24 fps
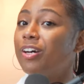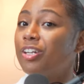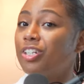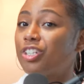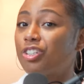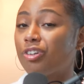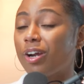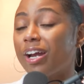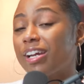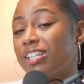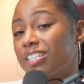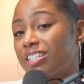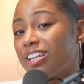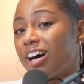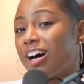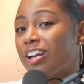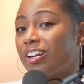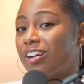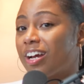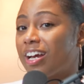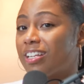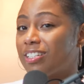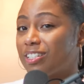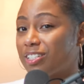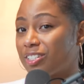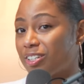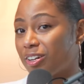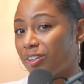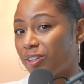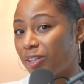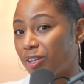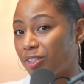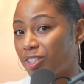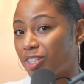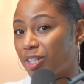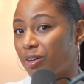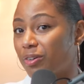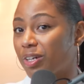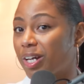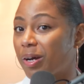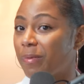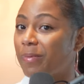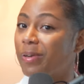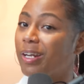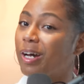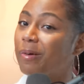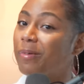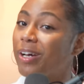Trey Slaughter has a solo show
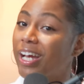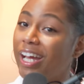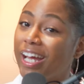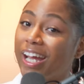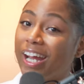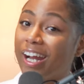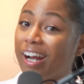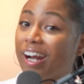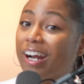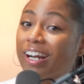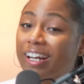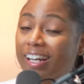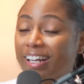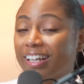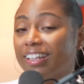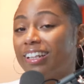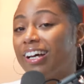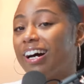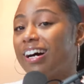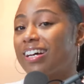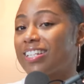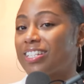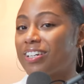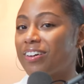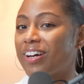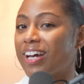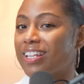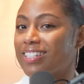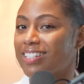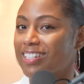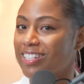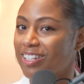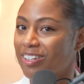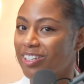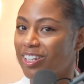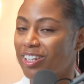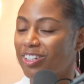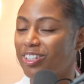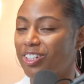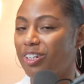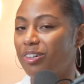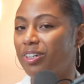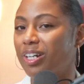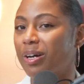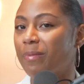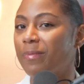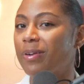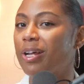coming up. Erica Alonso has a solo
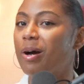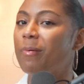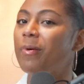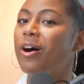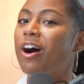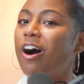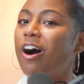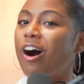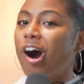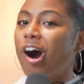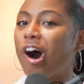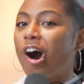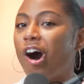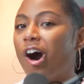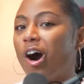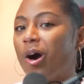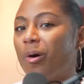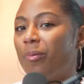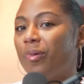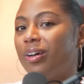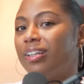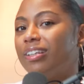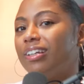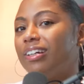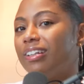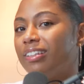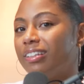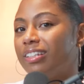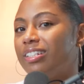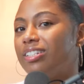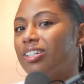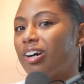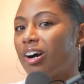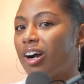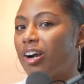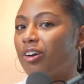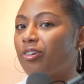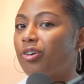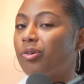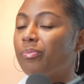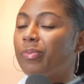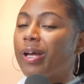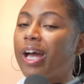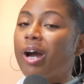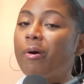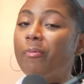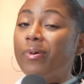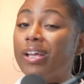show coming up, all with Alise Art Group.
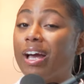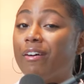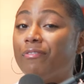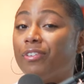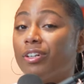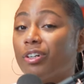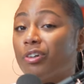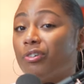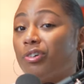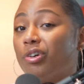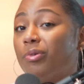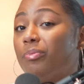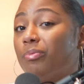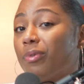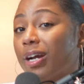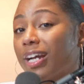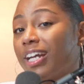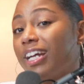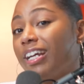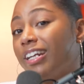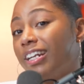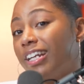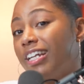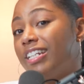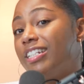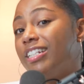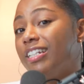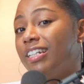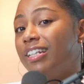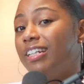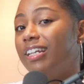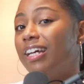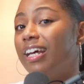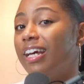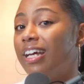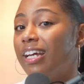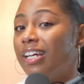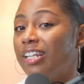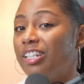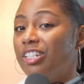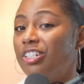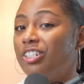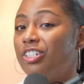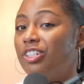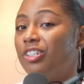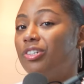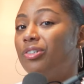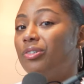And we have a group recognition in
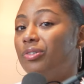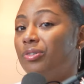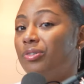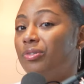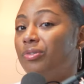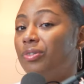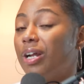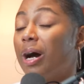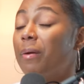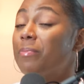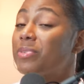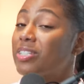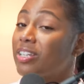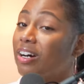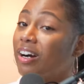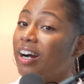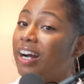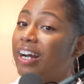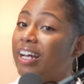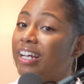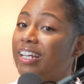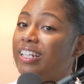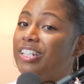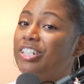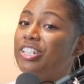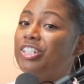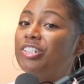June. I'm sorry, in